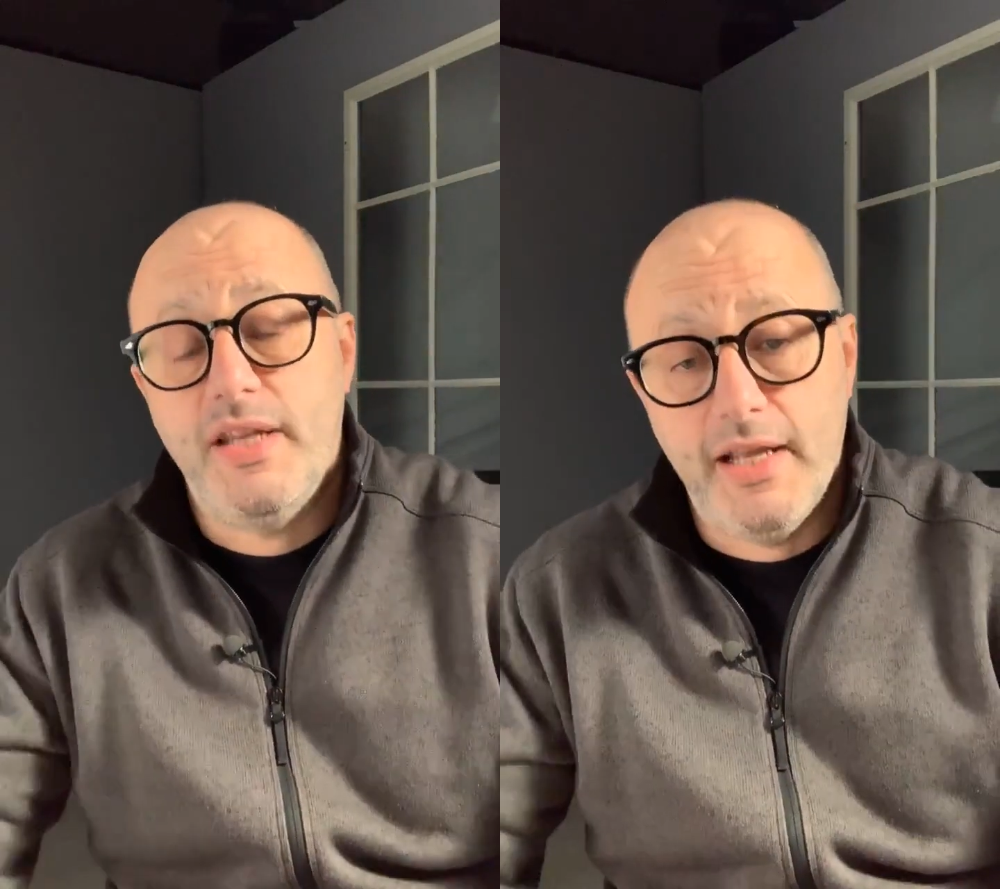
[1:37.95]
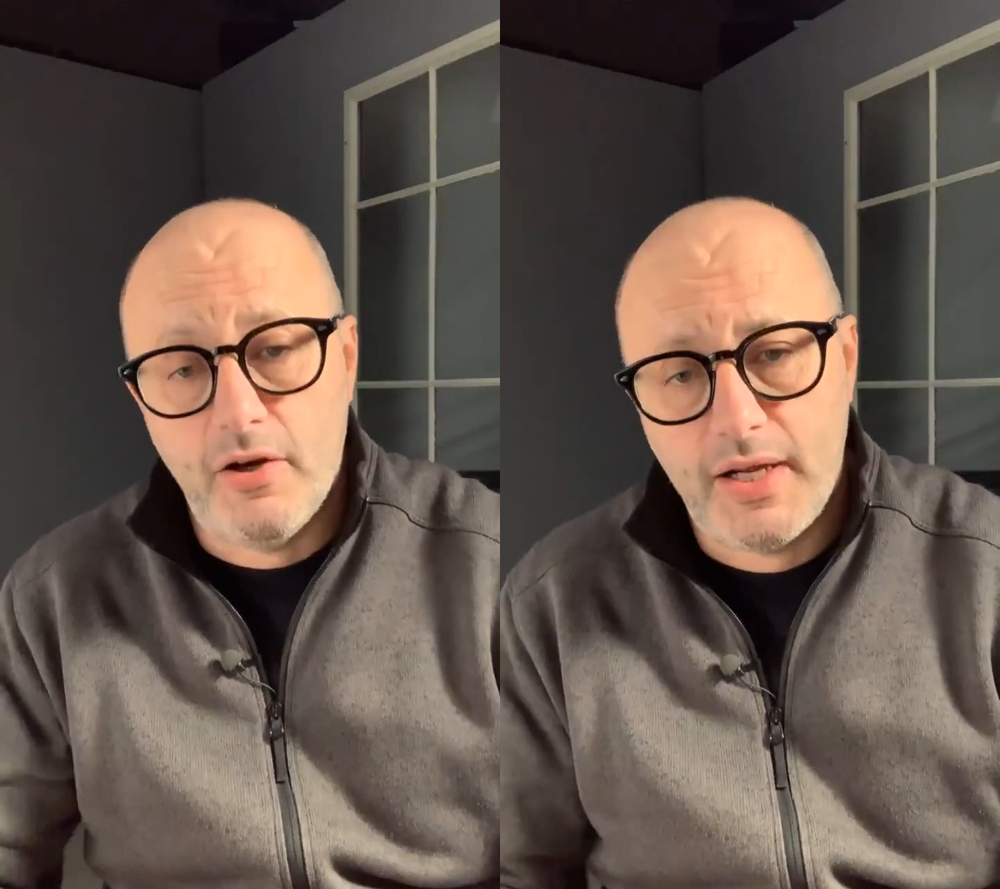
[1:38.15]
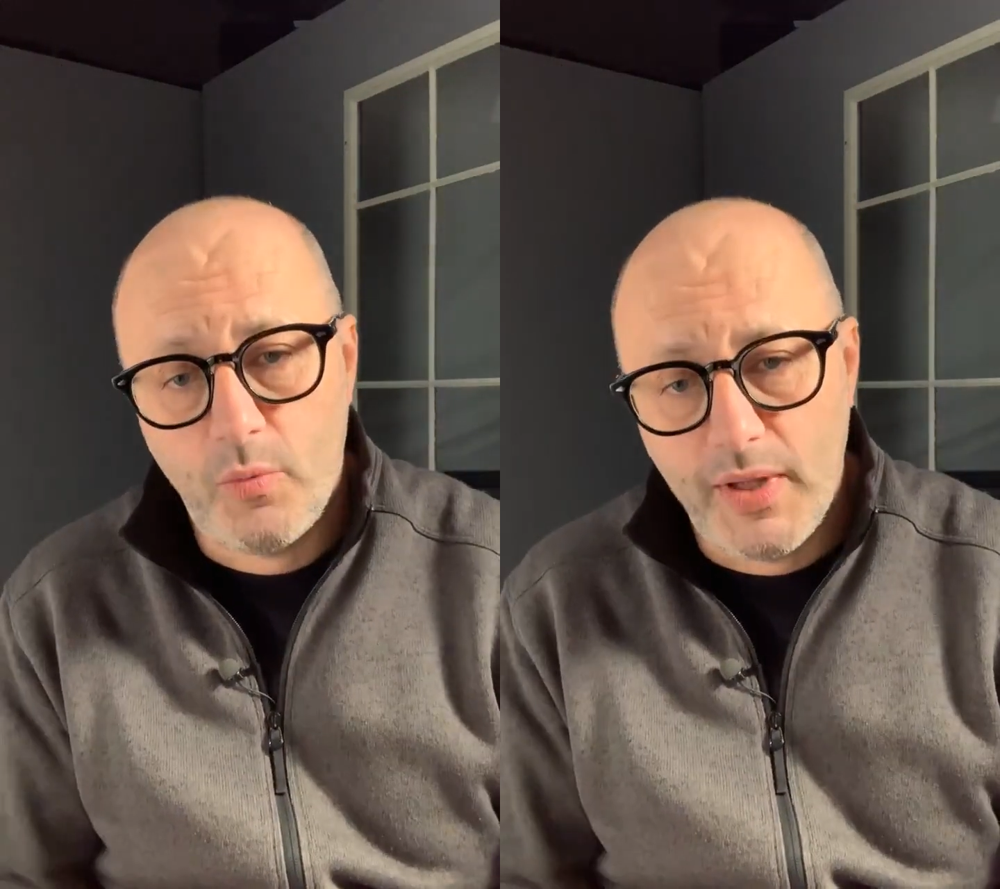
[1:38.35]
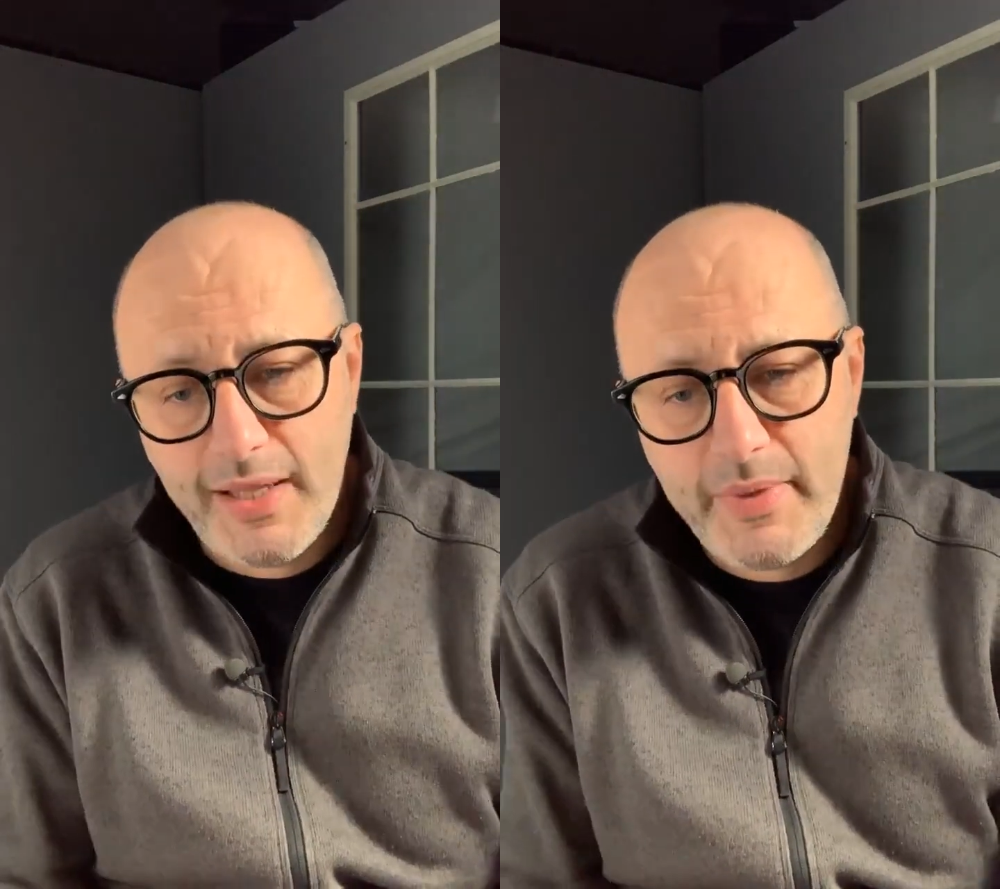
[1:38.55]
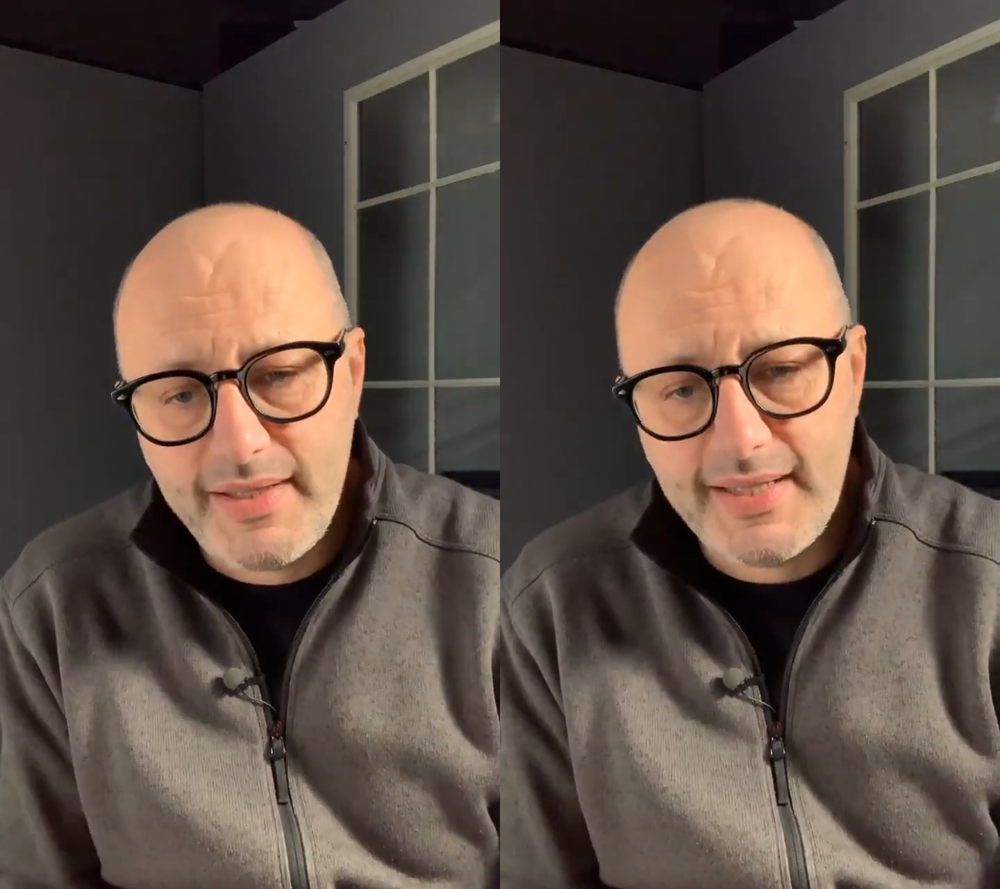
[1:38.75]
there, and we're
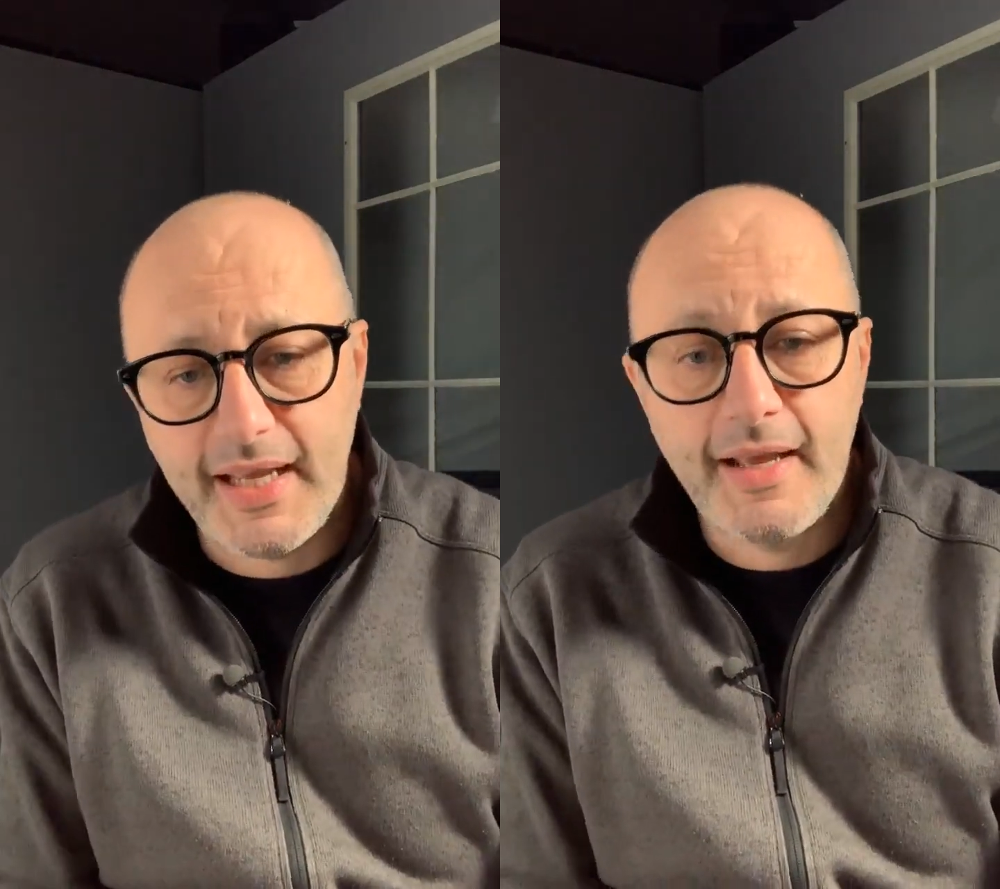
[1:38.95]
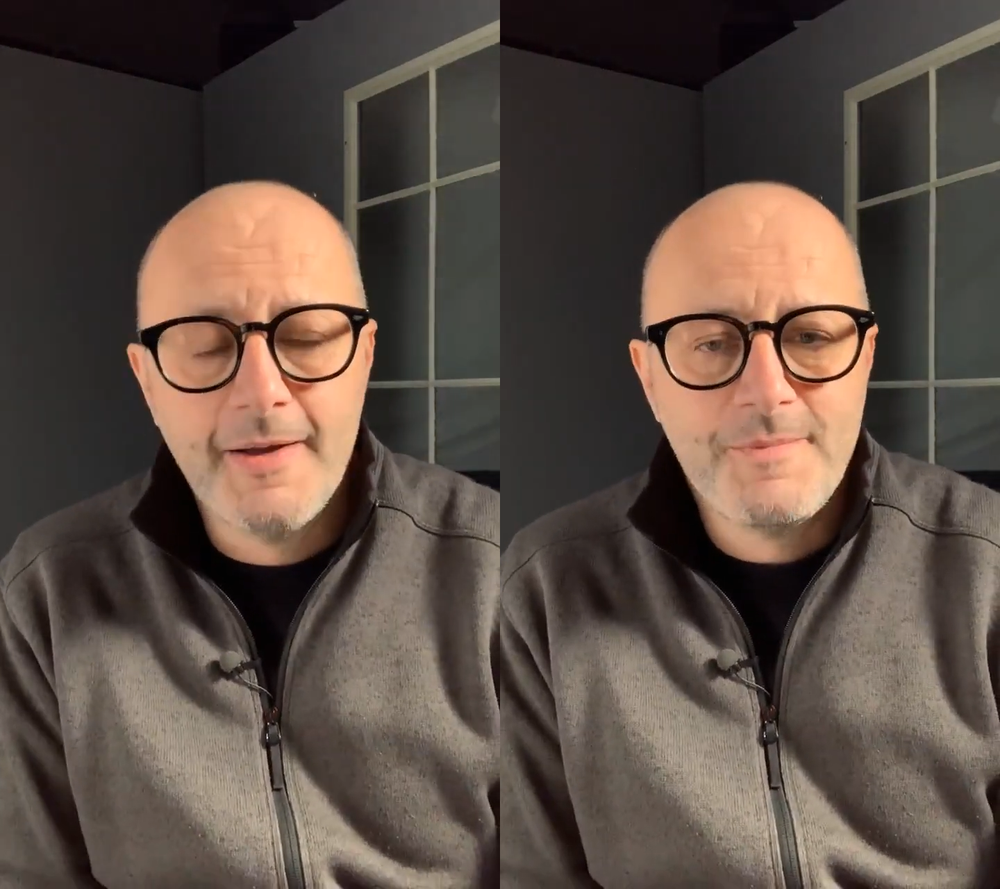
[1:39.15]
limiting